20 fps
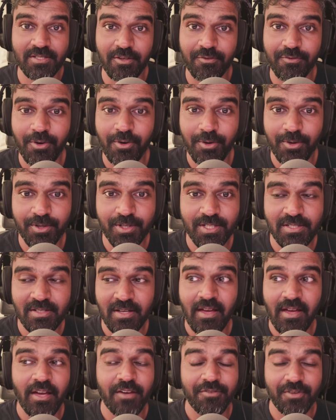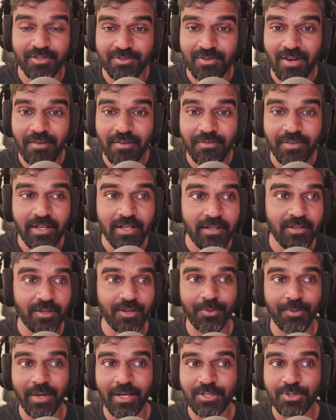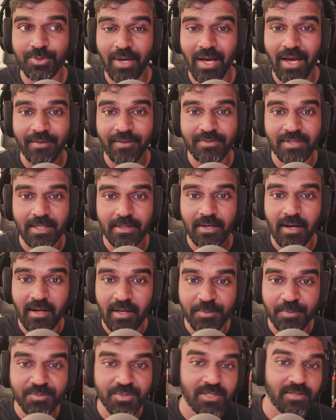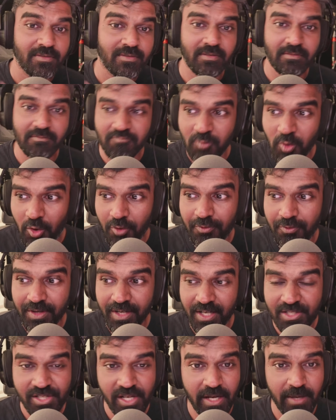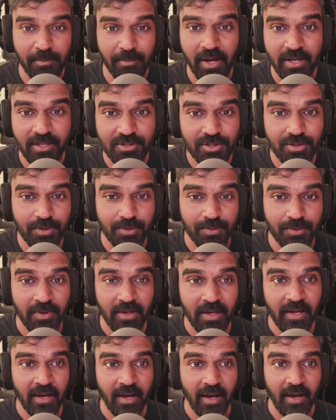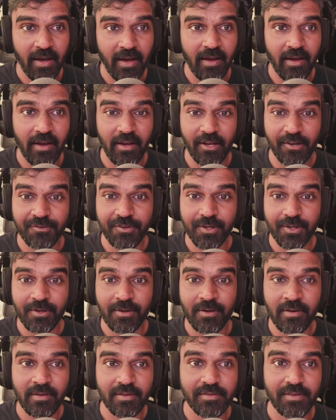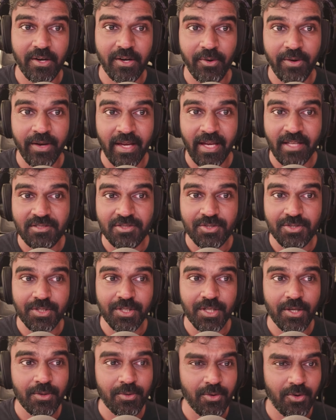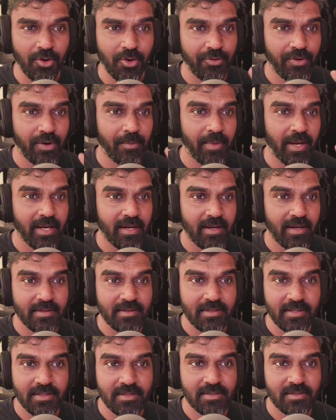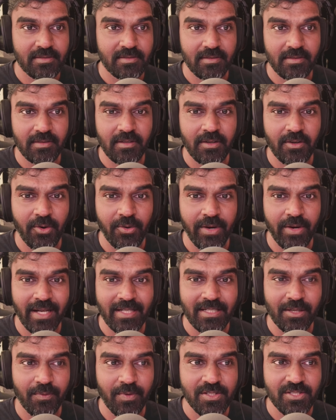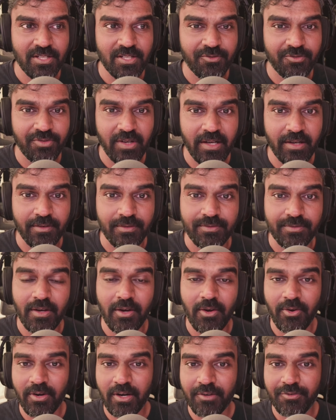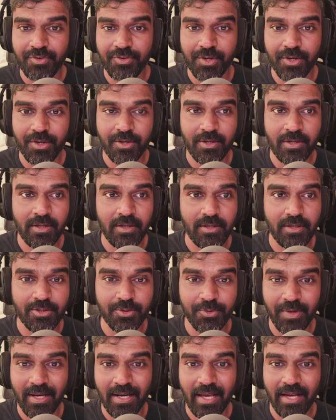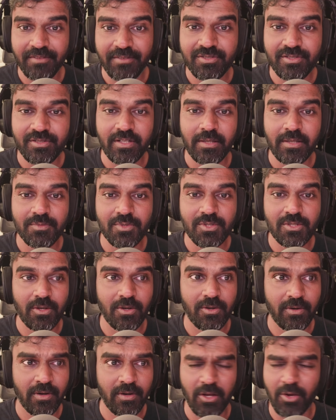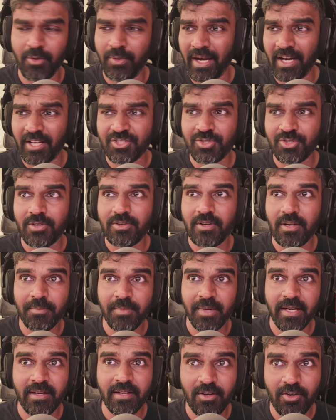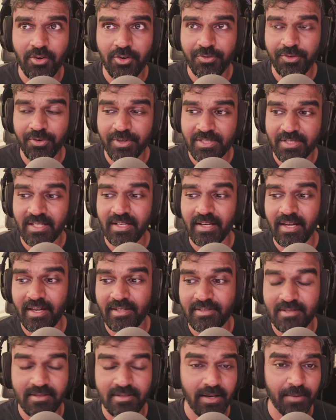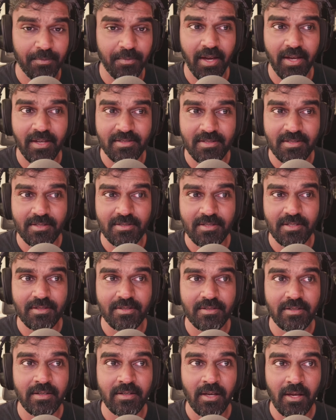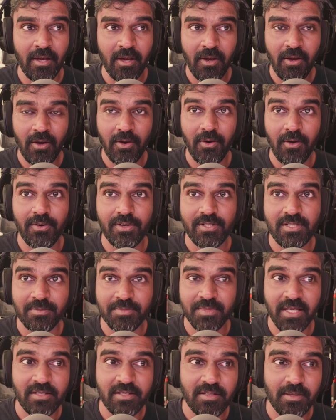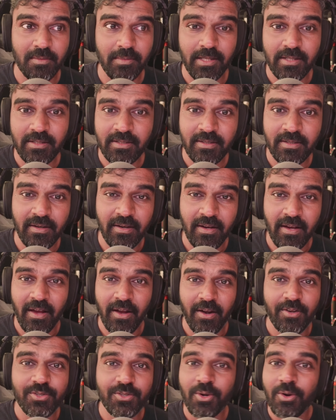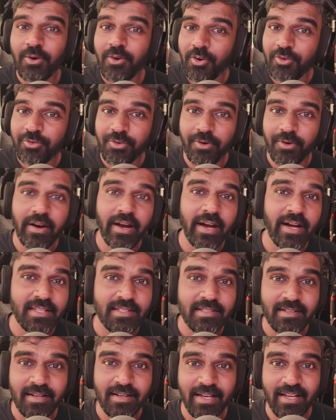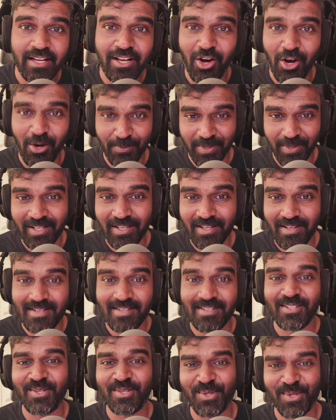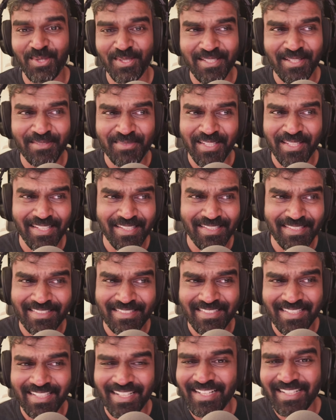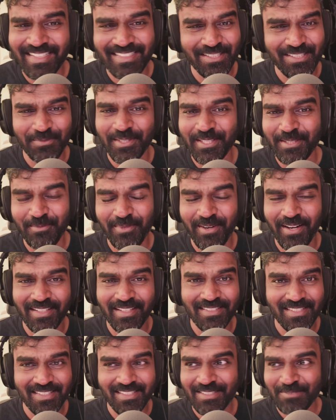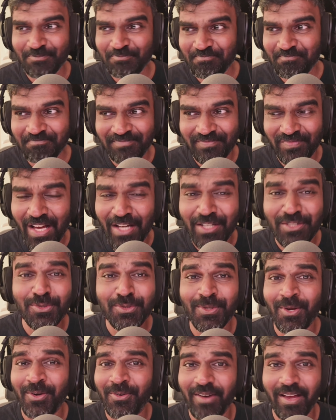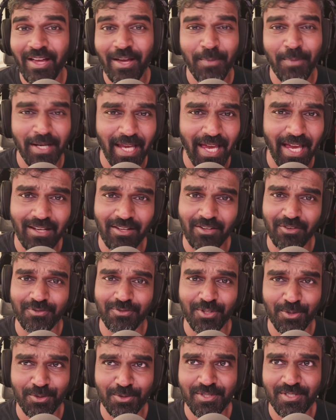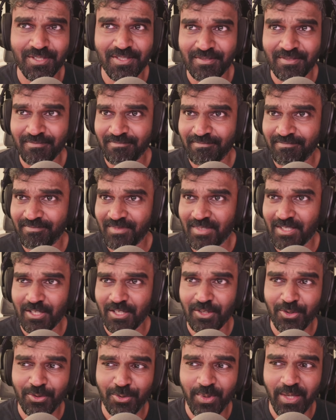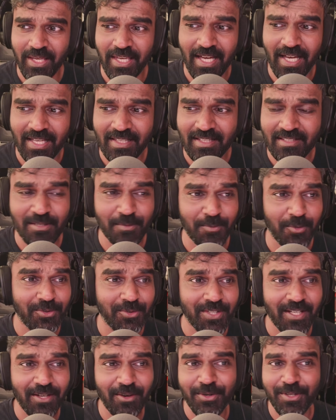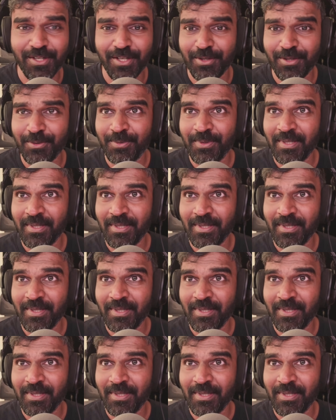Of course, if you're traveling, you need to have that clipped. Go for DJI mic too. If you're recording in studio, go for a mic like this, the Rode NT1 Gen 5. Or if you're doing live streams or you need a shotgun mic, go for Sennheiser MK600 or something similar. Don't go for anything like Comica or some other brands. I do not recommend any of those. So yeah, that's about the audio.